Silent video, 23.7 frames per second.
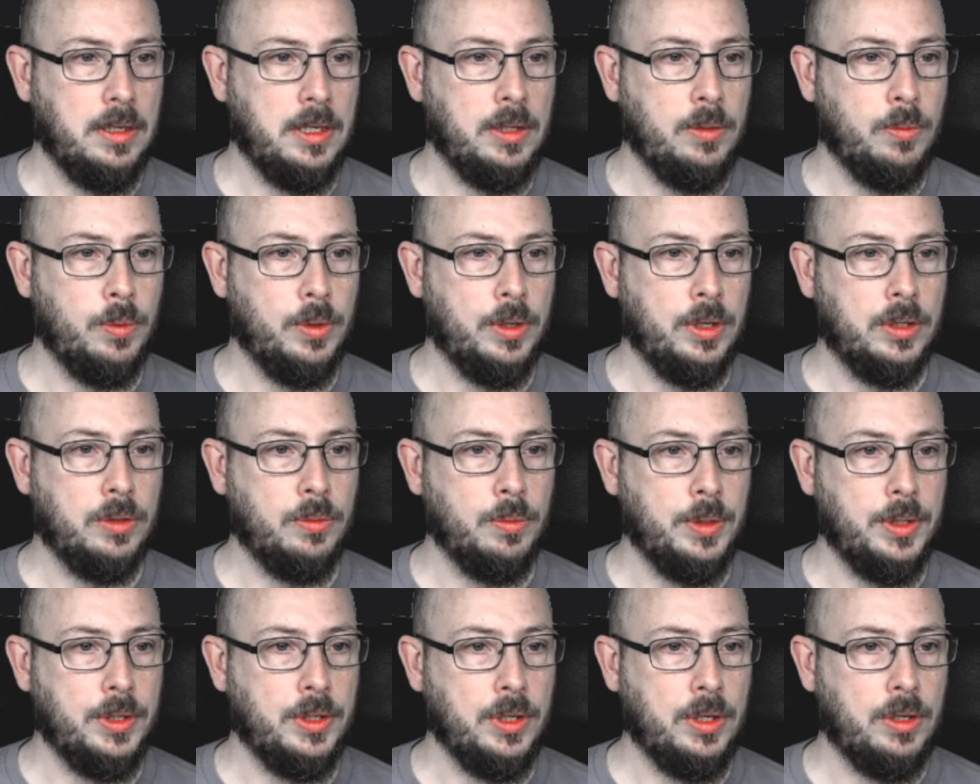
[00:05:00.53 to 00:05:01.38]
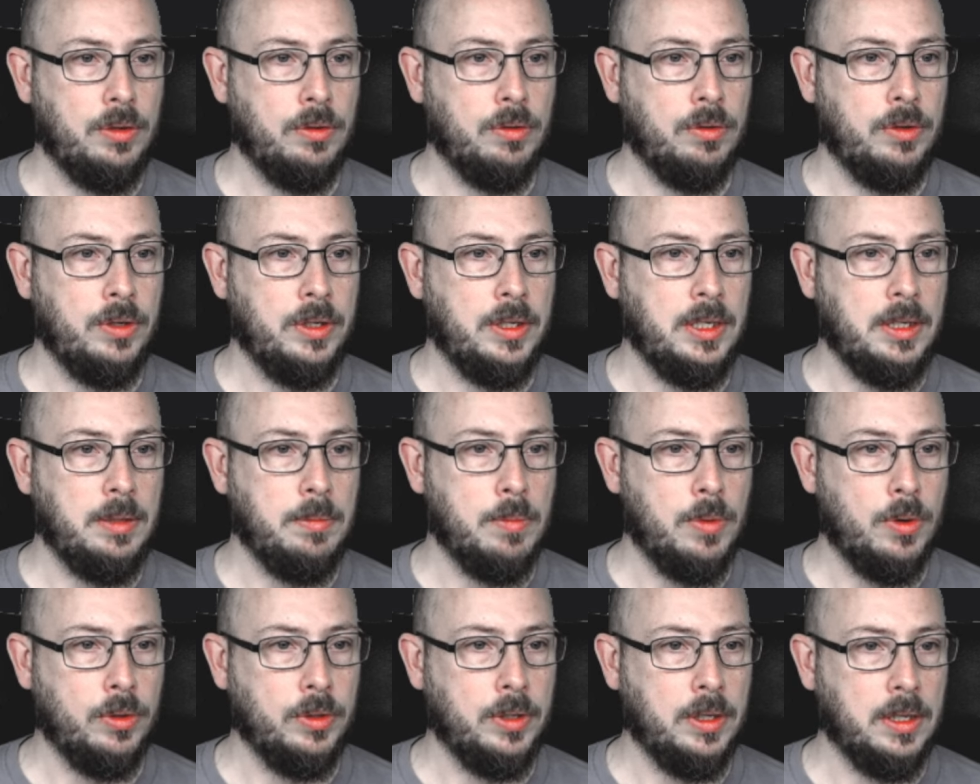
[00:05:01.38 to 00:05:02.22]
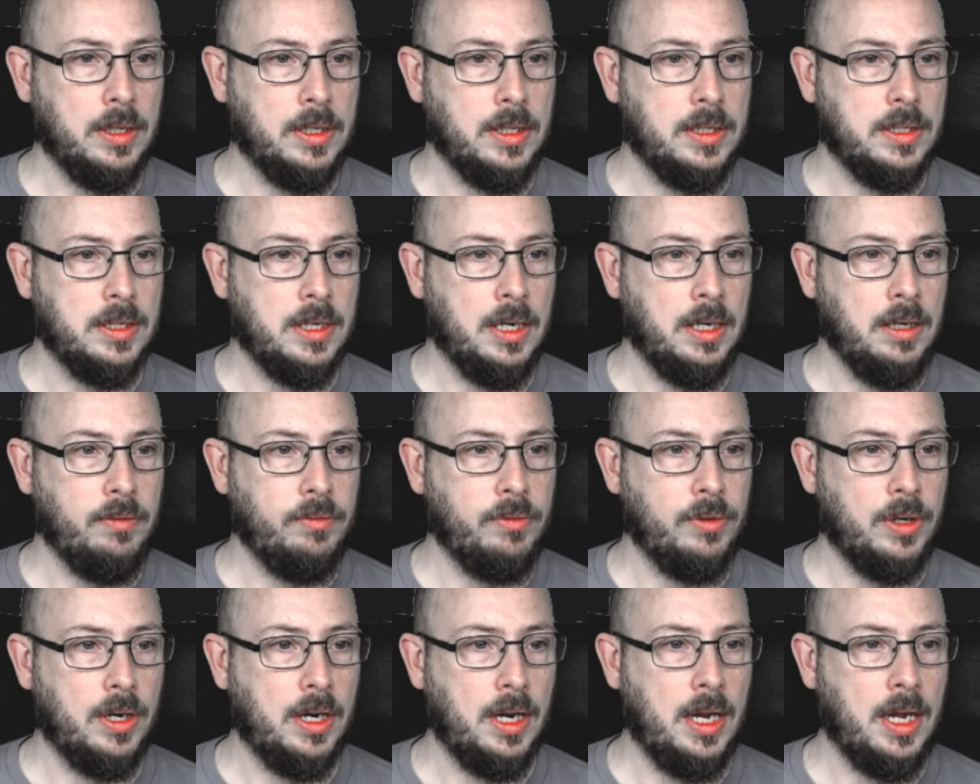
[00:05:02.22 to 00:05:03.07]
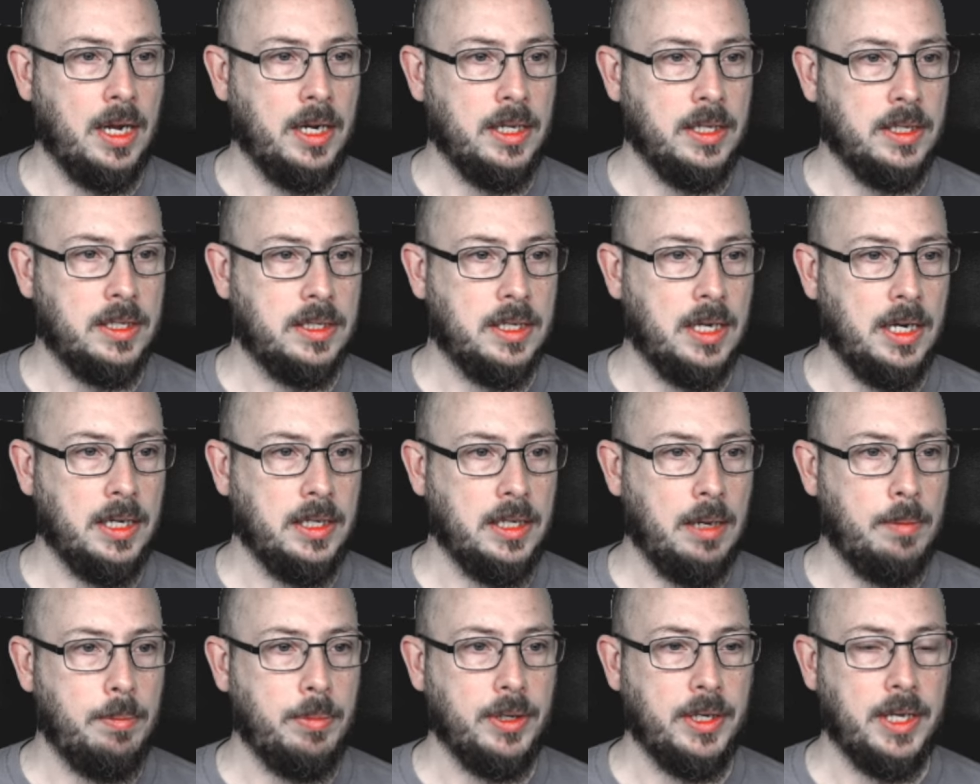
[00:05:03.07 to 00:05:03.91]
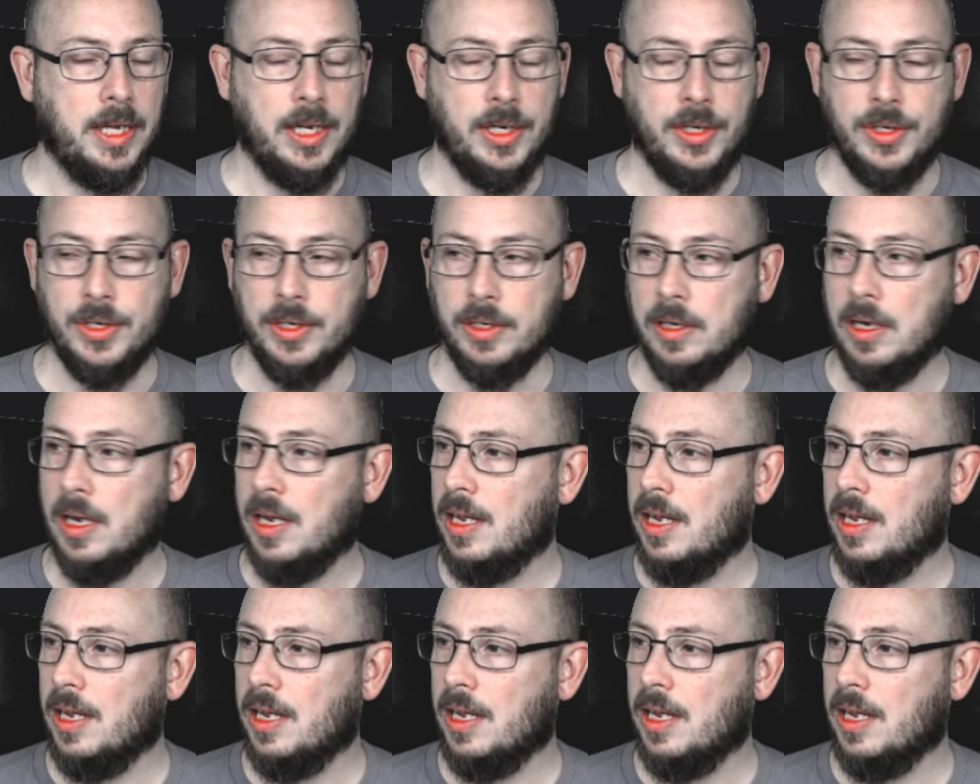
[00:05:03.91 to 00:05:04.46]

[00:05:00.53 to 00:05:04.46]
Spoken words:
it works with a security model designed for client-side application.